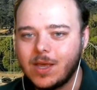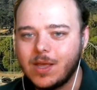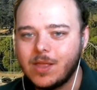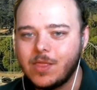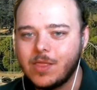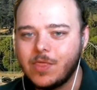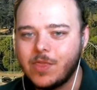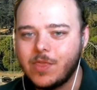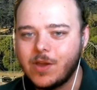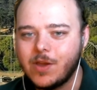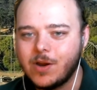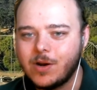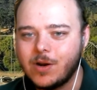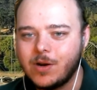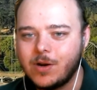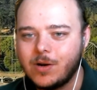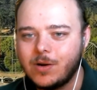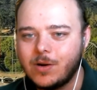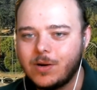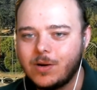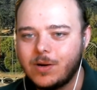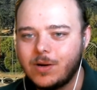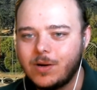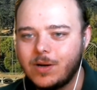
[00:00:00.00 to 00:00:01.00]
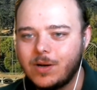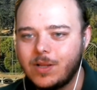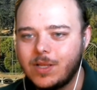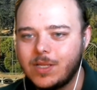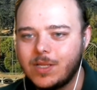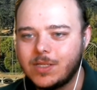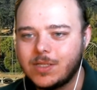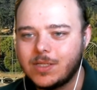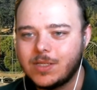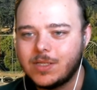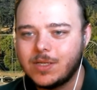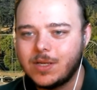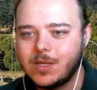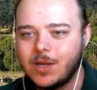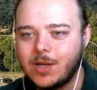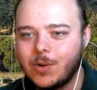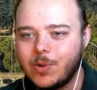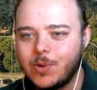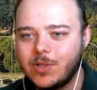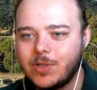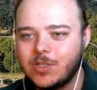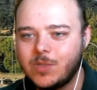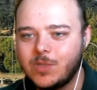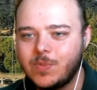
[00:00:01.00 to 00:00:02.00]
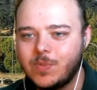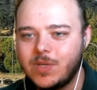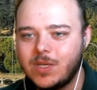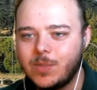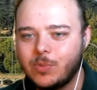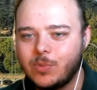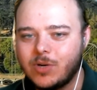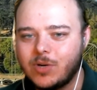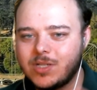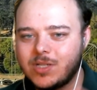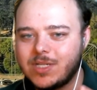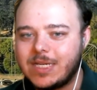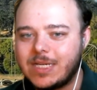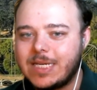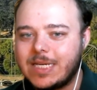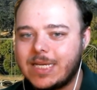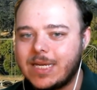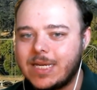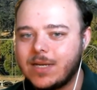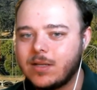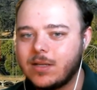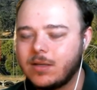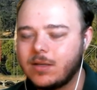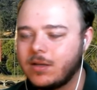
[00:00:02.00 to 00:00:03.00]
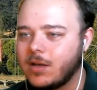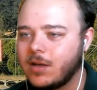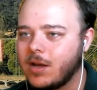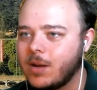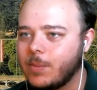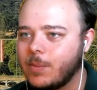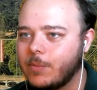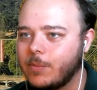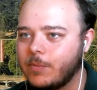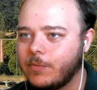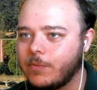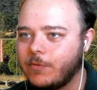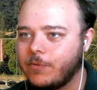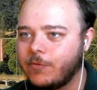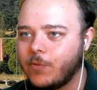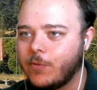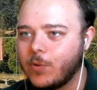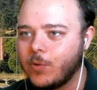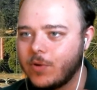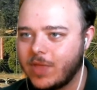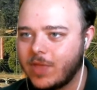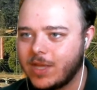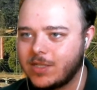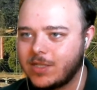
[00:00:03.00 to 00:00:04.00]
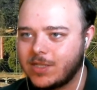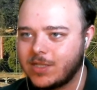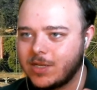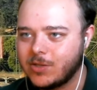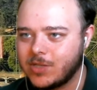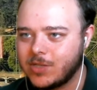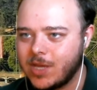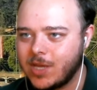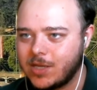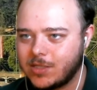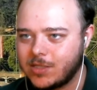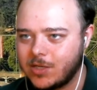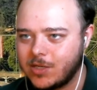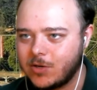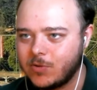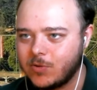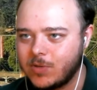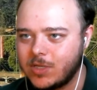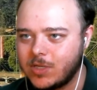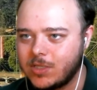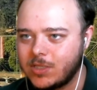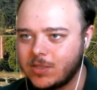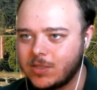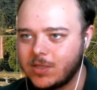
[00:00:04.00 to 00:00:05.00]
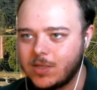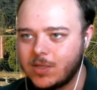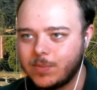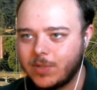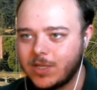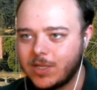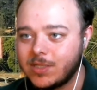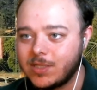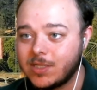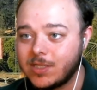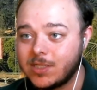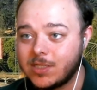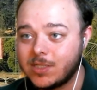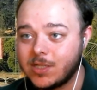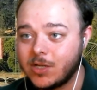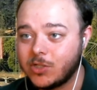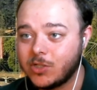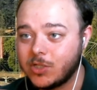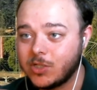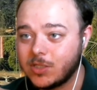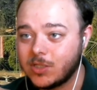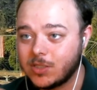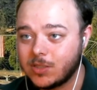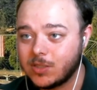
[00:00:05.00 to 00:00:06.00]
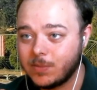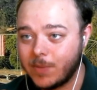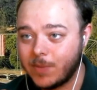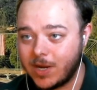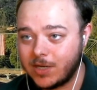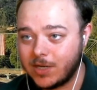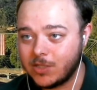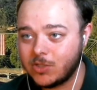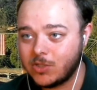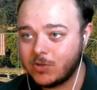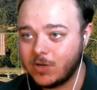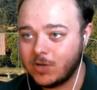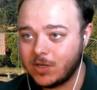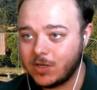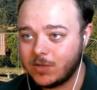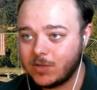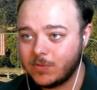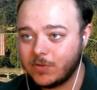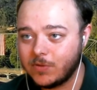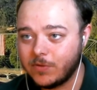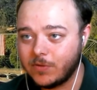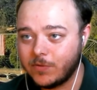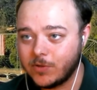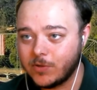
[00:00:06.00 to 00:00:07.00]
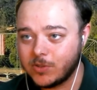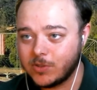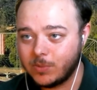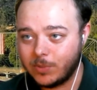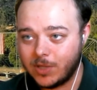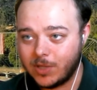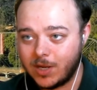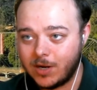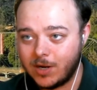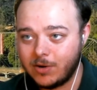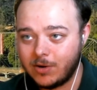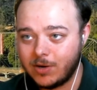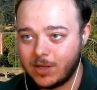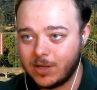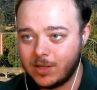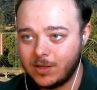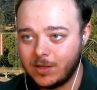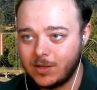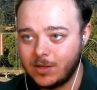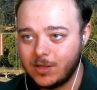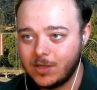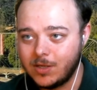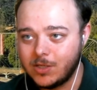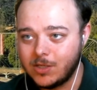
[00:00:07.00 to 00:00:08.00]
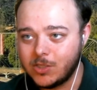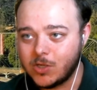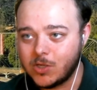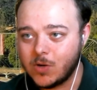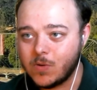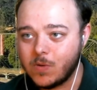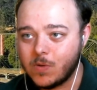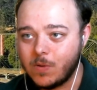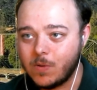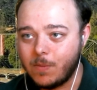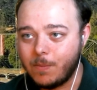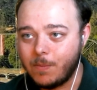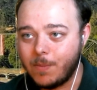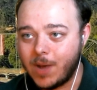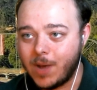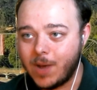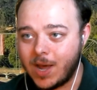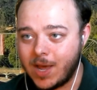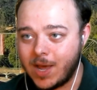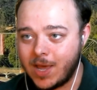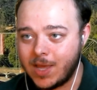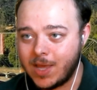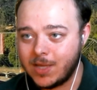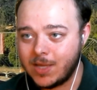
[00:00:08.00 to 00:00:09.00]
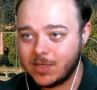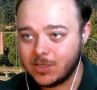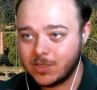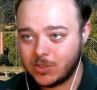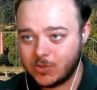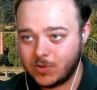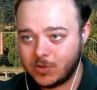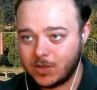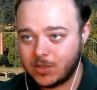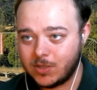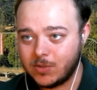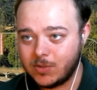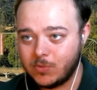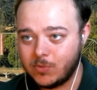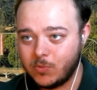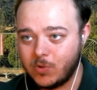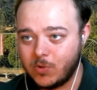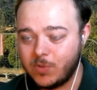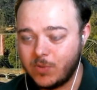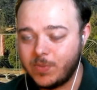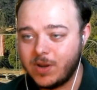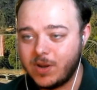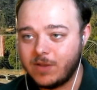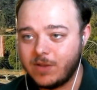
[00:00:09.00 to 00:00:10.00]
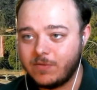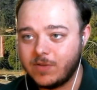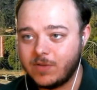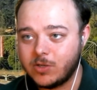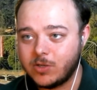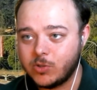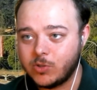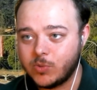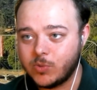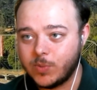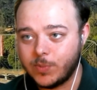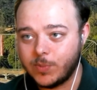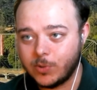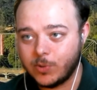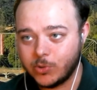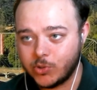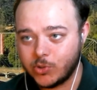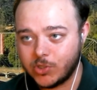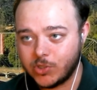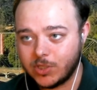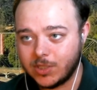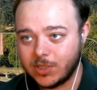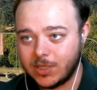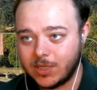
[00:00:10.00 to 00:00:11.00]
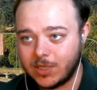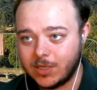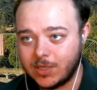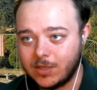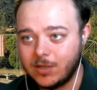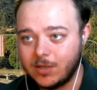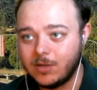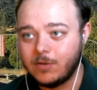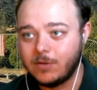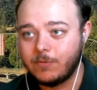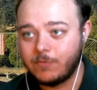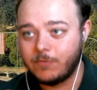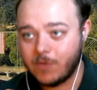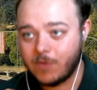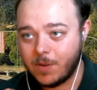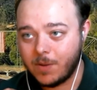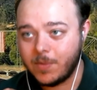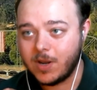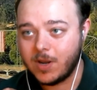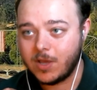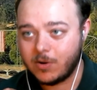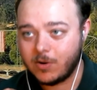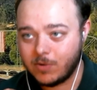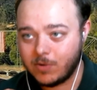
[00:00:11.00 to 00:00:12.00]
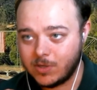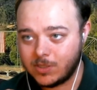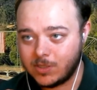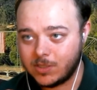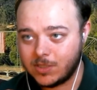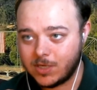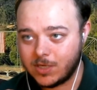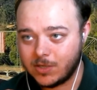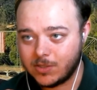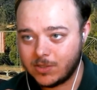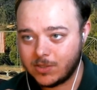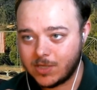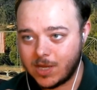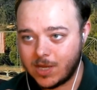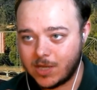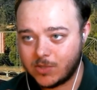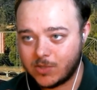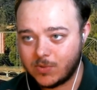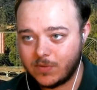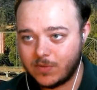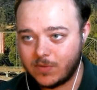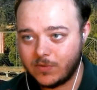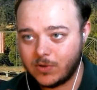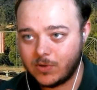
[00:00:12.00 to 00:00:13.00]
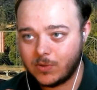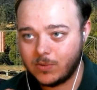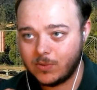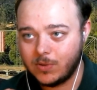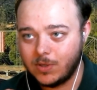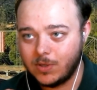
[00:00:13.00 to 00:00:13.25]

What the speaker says: there is going to be pressing need for that sales tax increase in places such as my district, the Folsom Plan area. So my district would benefit disproportionately from an increase in sales tax revenue.